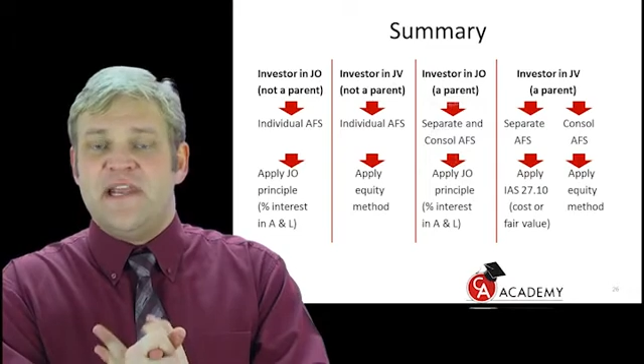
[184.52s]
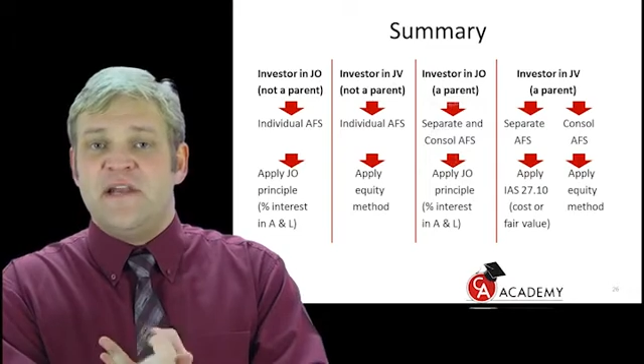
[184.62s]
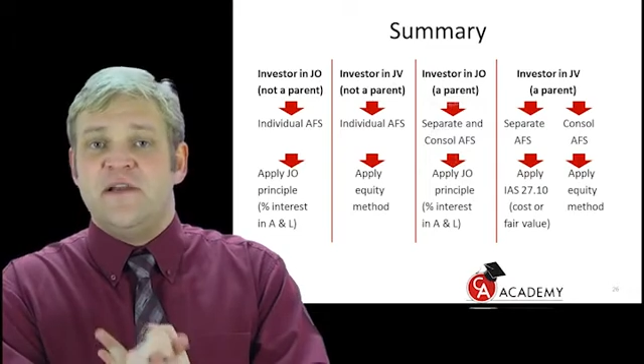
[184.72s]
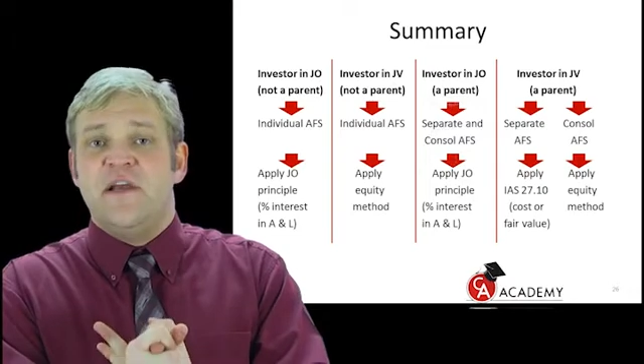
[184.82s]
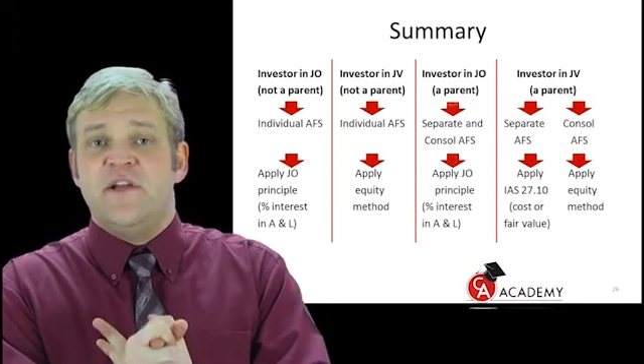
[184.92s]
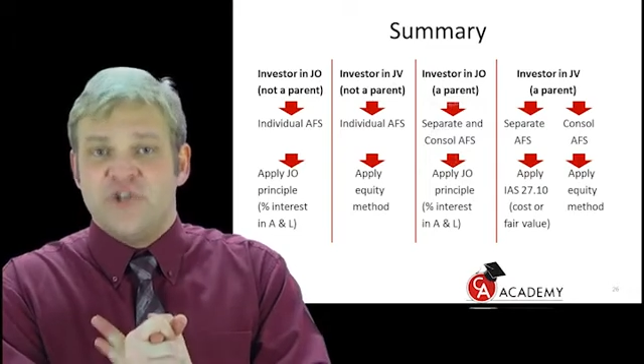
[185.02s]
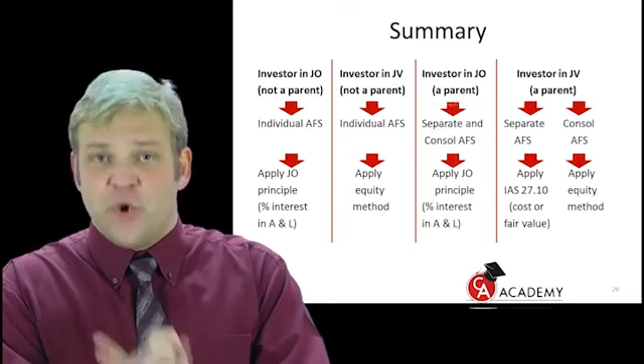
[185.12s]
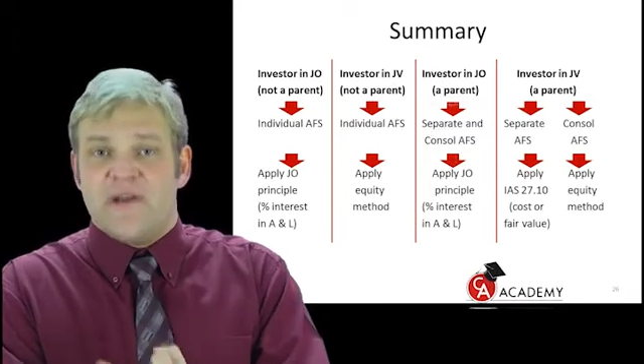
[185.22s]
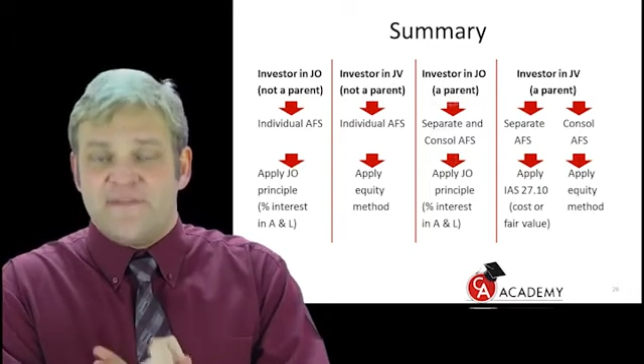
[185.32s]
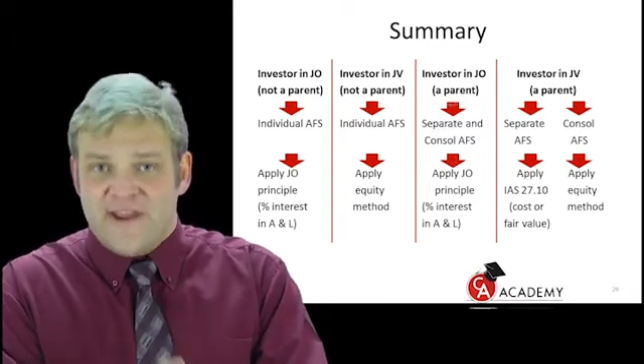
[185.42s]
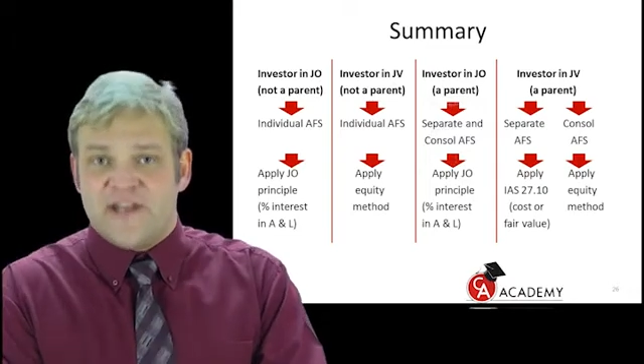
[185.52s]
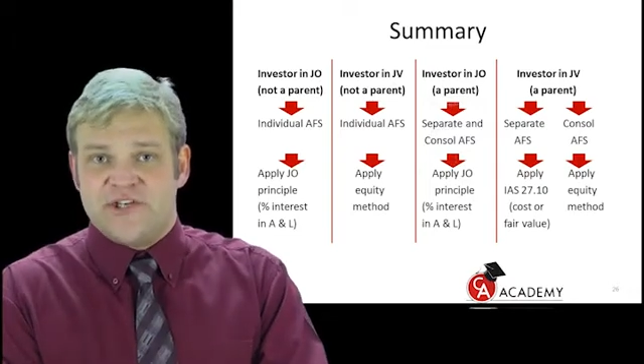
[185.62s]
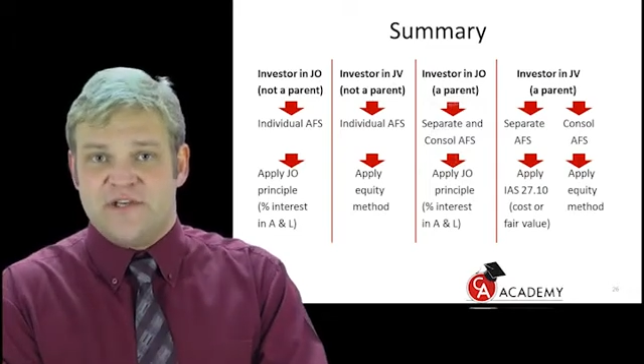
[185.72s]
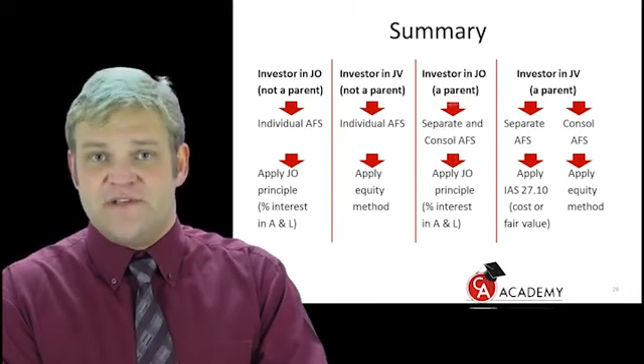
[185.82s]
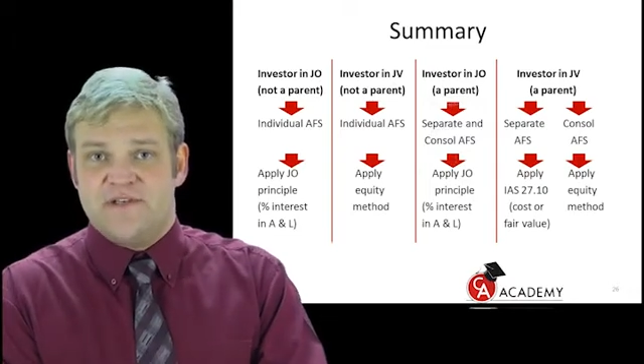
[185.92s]
in joint
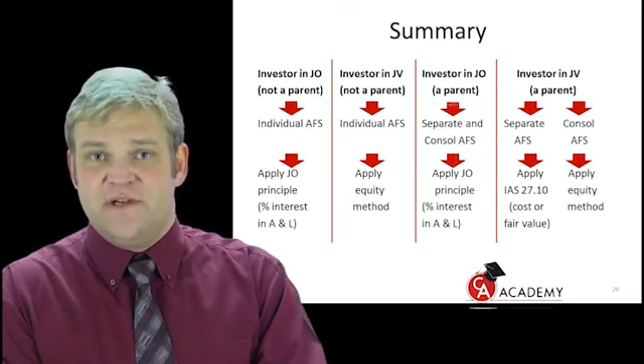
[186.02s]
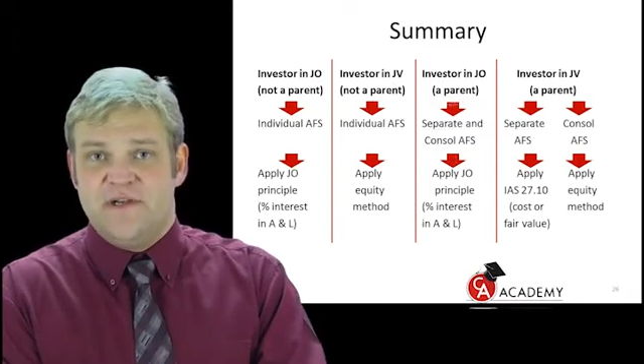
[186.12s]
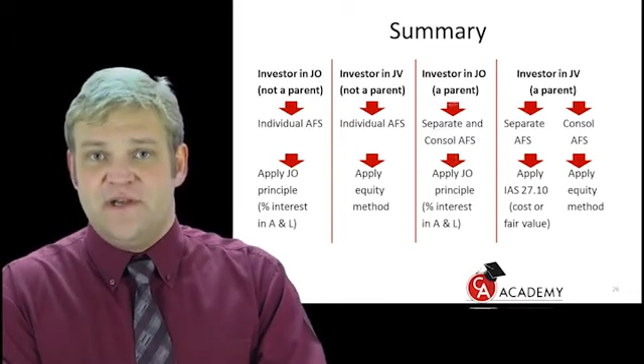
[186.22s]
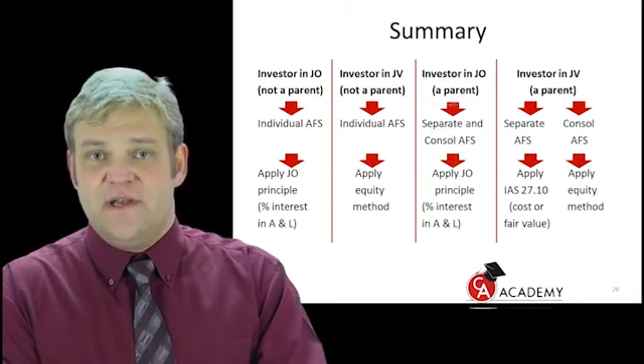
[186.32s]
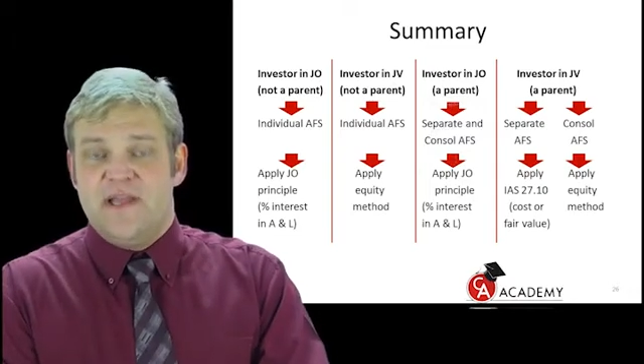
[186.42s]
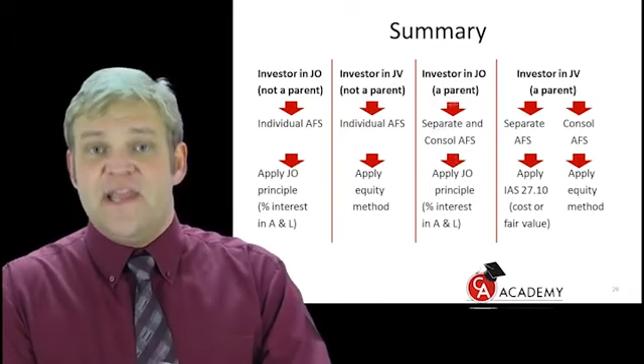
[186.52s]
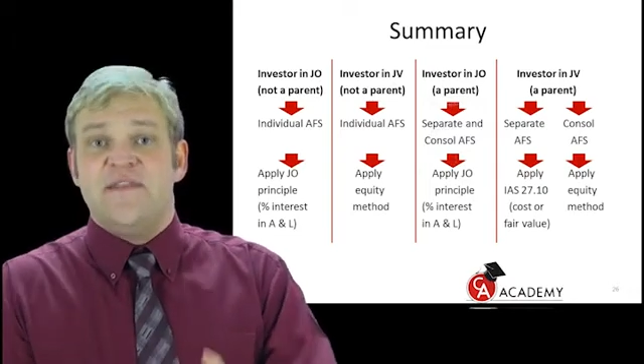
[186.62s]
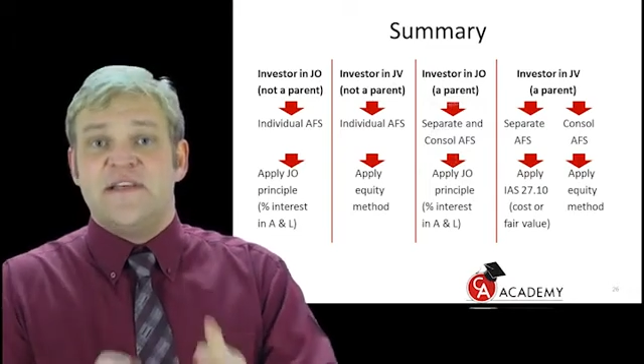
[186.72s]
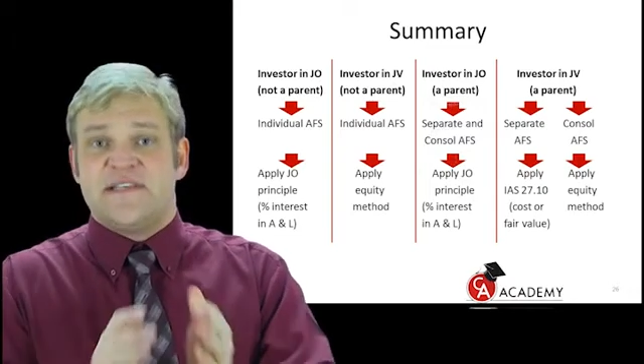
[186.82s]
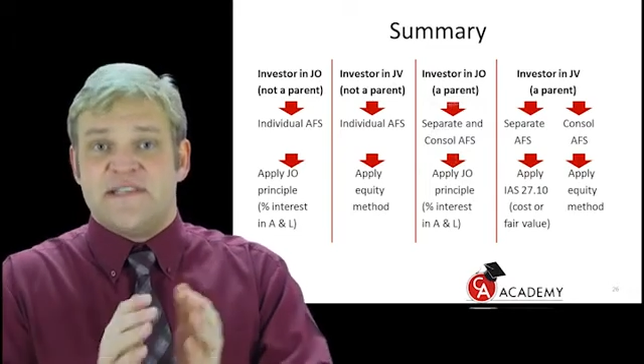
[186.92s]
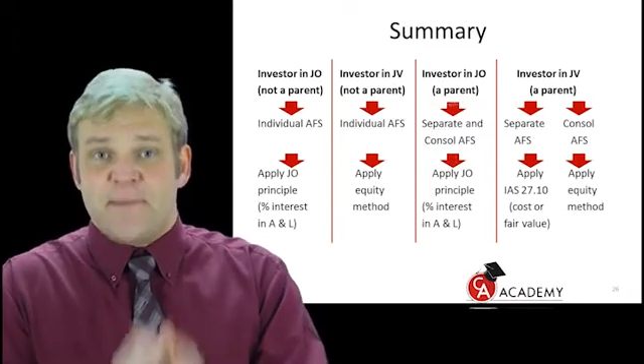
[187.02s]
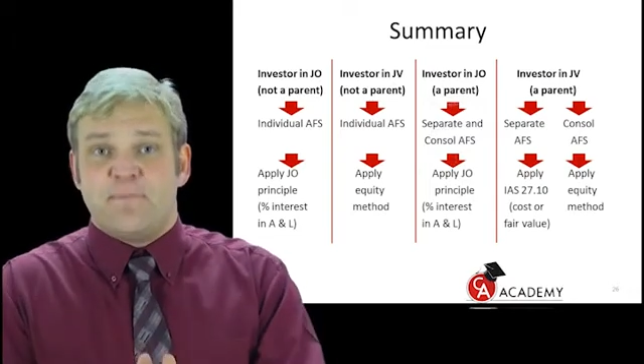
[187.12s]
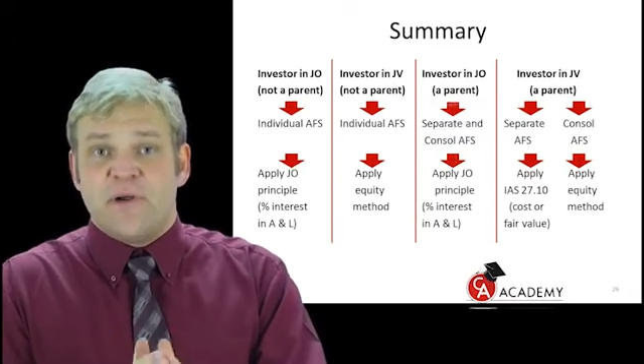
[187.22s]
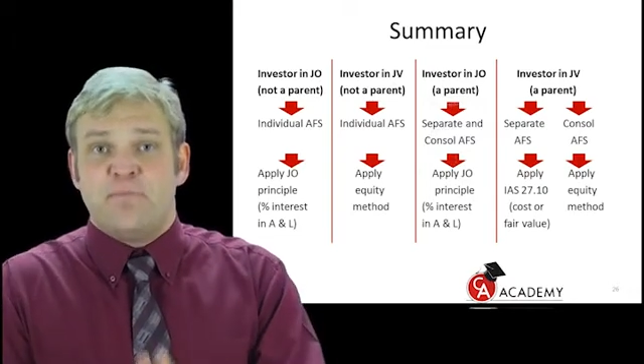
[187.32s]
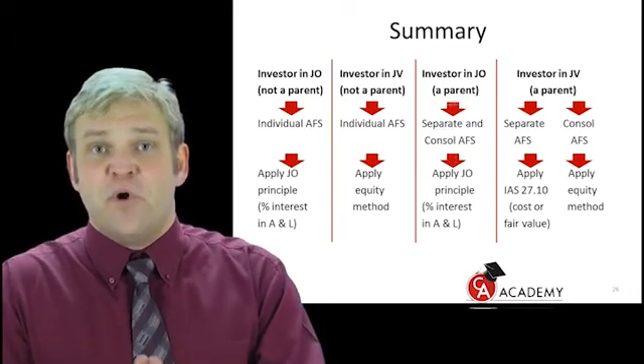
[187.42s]
ventures in the
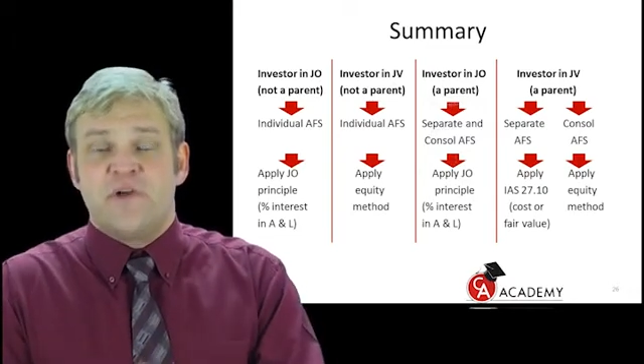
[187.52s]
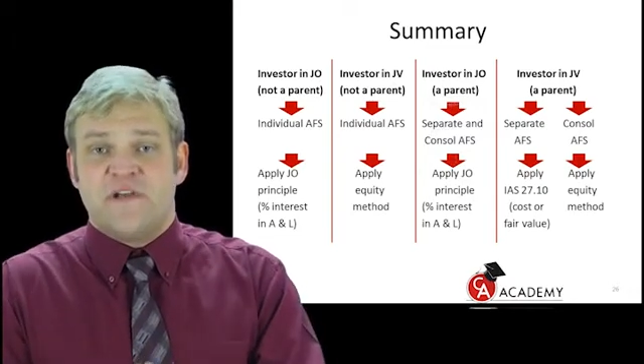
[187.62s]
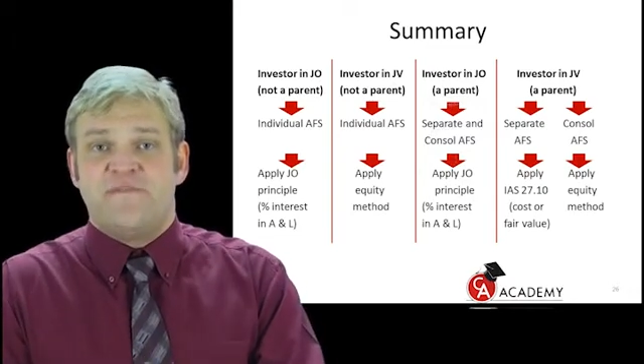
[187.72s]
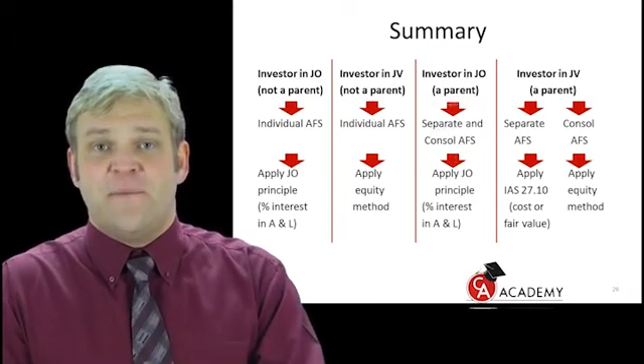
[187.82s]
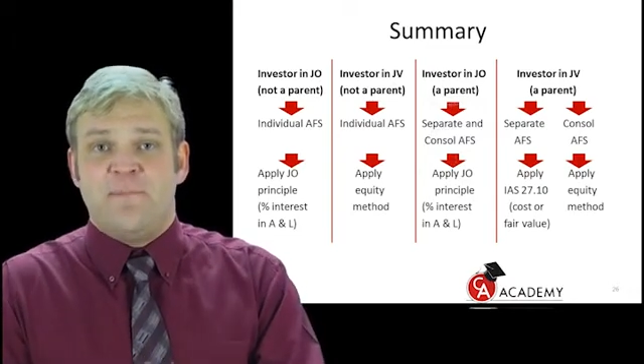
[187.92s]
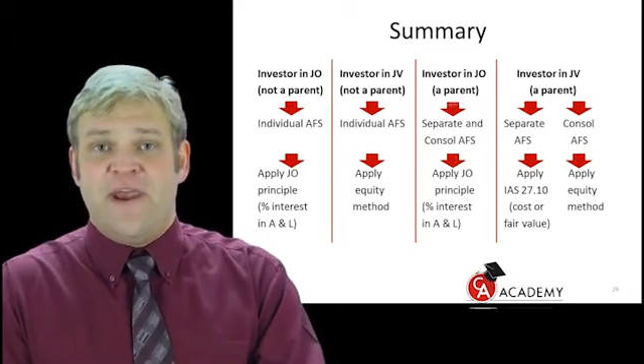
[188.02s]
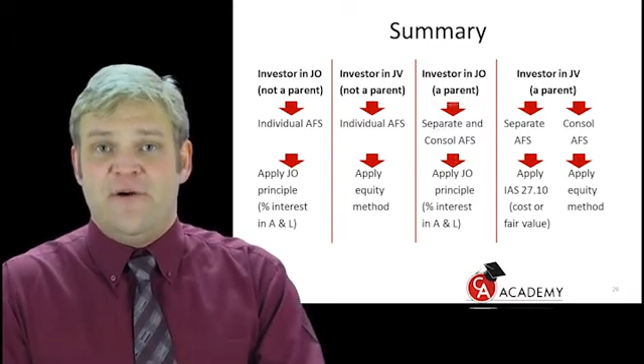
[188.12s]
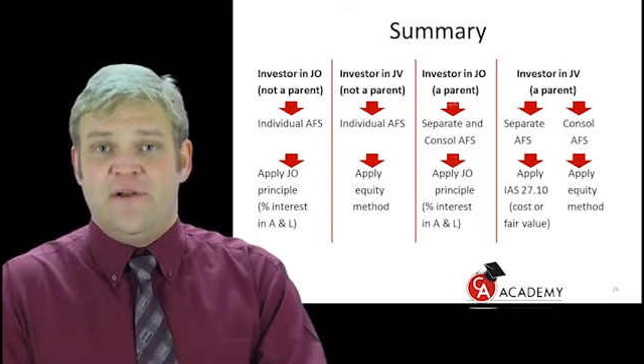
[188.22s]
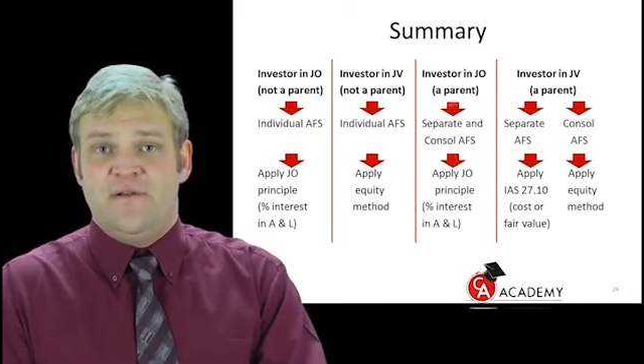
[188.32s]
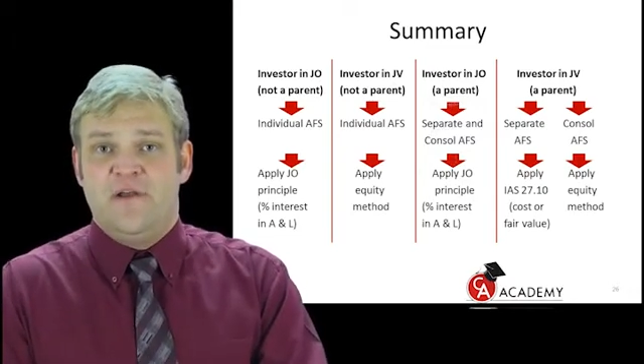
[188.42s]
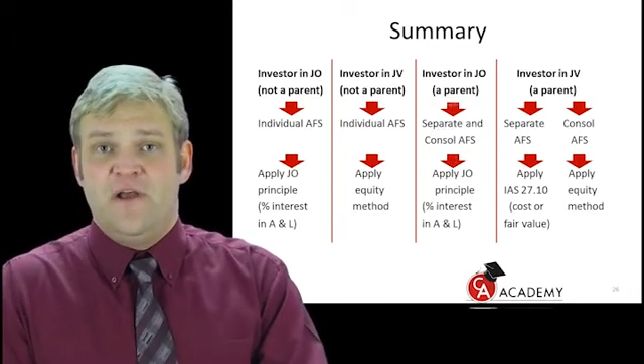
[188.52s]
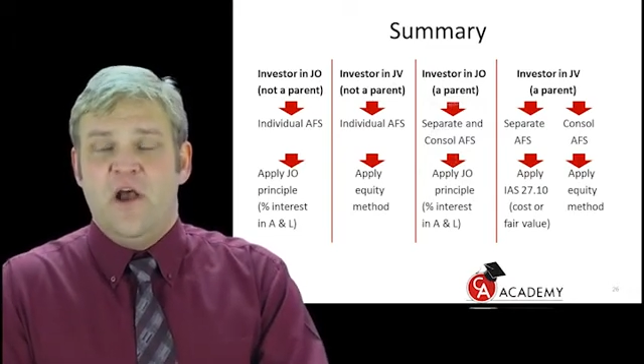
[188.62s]
separate books of the parent